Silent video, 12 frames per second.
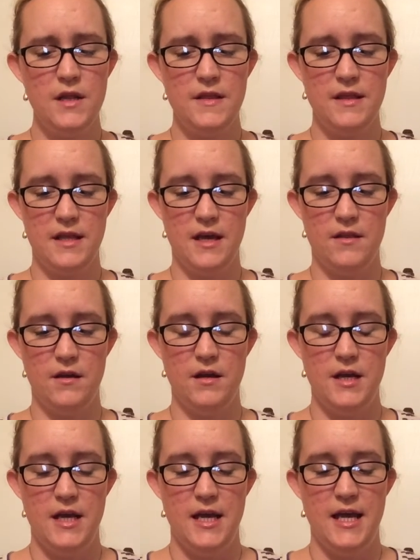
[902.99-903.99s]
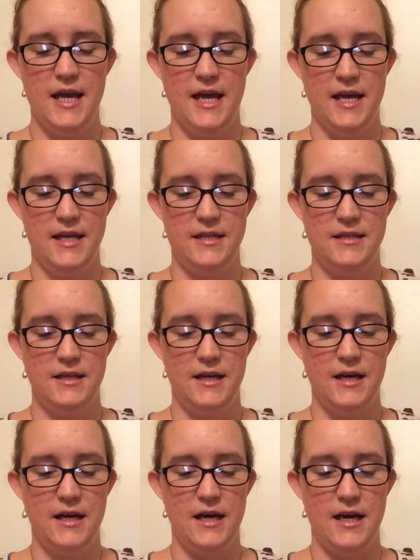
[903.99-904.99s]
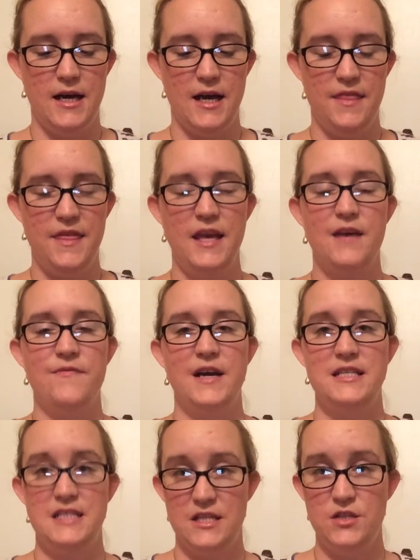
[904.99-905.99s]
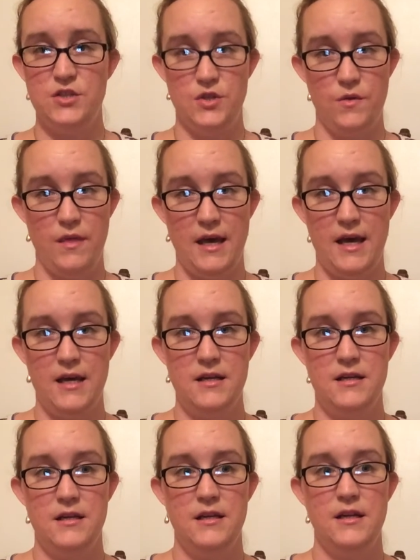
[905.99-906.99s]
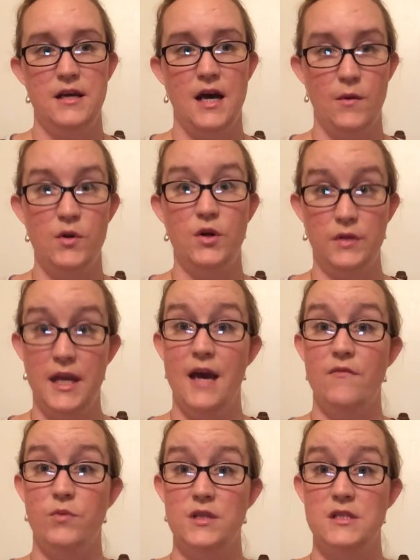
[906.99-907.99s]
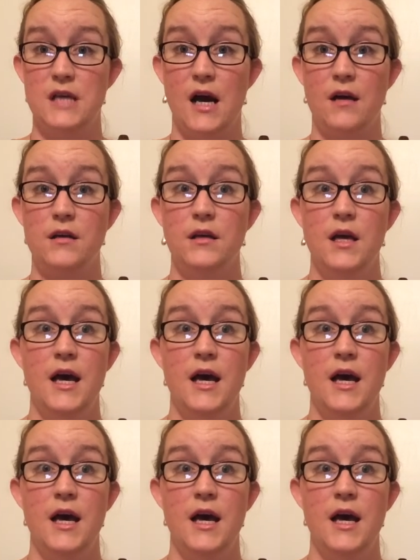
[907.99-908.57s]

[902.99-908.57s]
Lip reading: and then the other. And I think if I didn't do that, I would only have one sock.